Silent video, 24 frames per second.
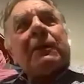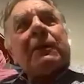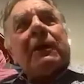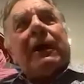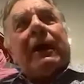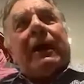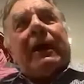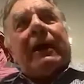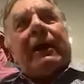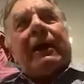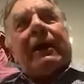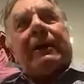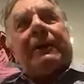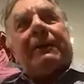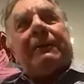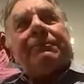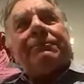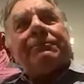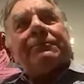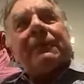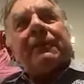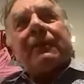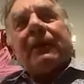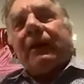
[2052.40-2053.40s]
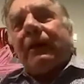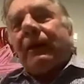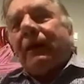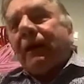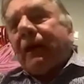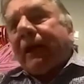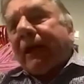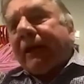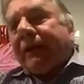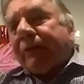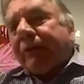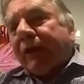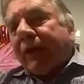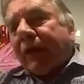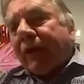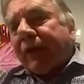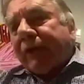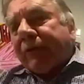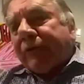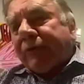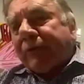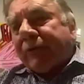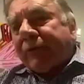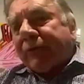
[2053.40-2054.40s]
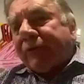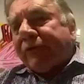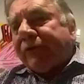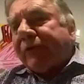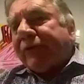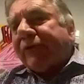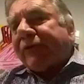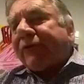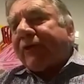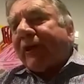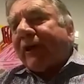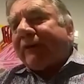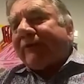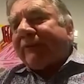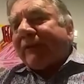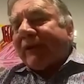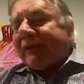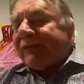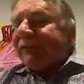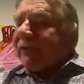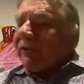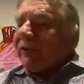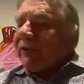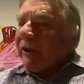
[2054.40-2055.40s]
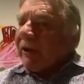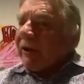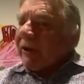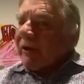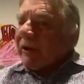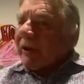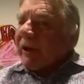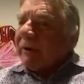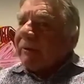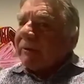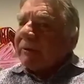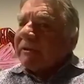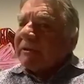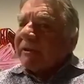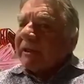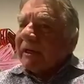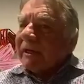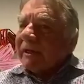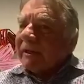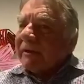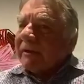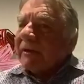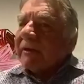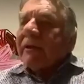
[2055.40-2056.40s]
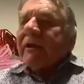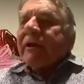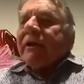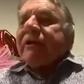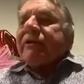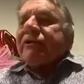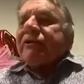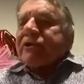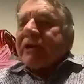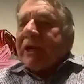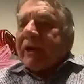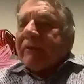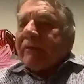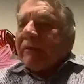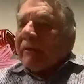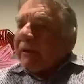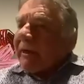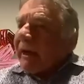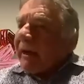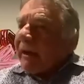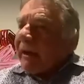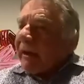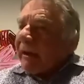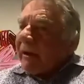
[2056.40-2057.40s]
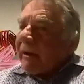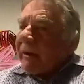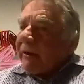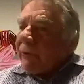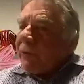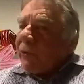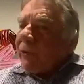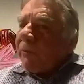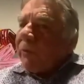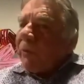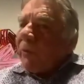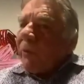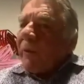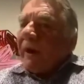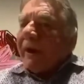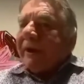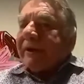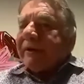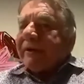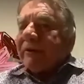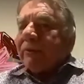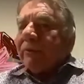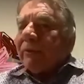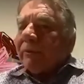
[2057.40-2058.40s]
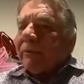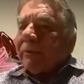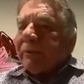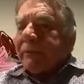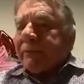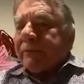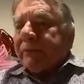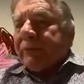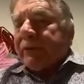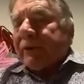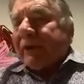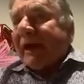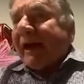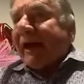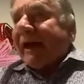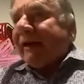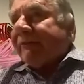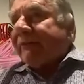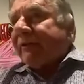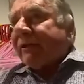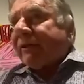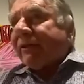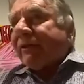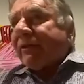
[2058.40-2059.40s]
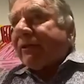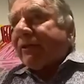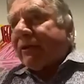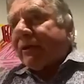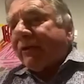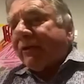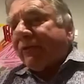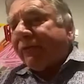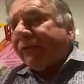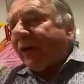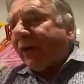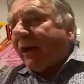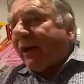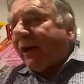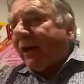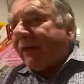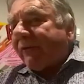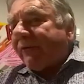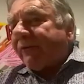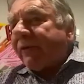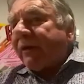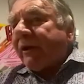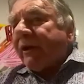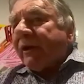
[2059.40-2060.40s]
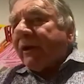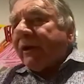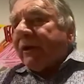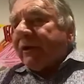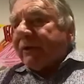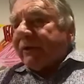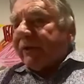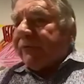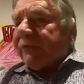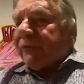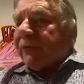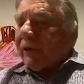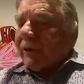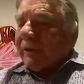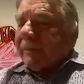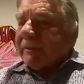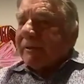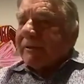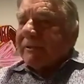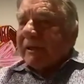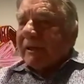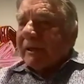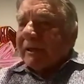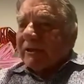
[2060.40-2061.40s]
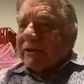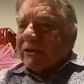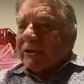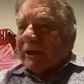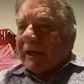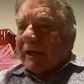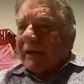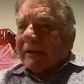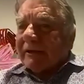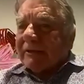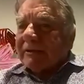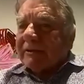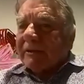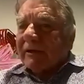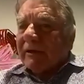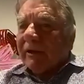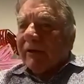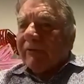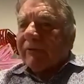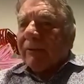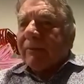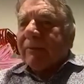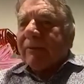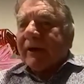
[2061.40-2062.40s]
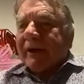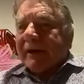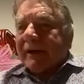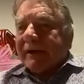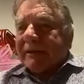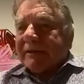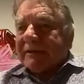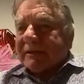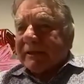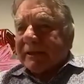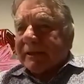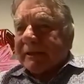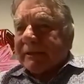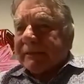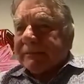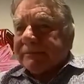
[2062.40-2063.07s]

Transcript: and you were going through your first IVF cycle, I would say that generally a normal weighted woman would have a 35 to 40% chance of a pregnancy.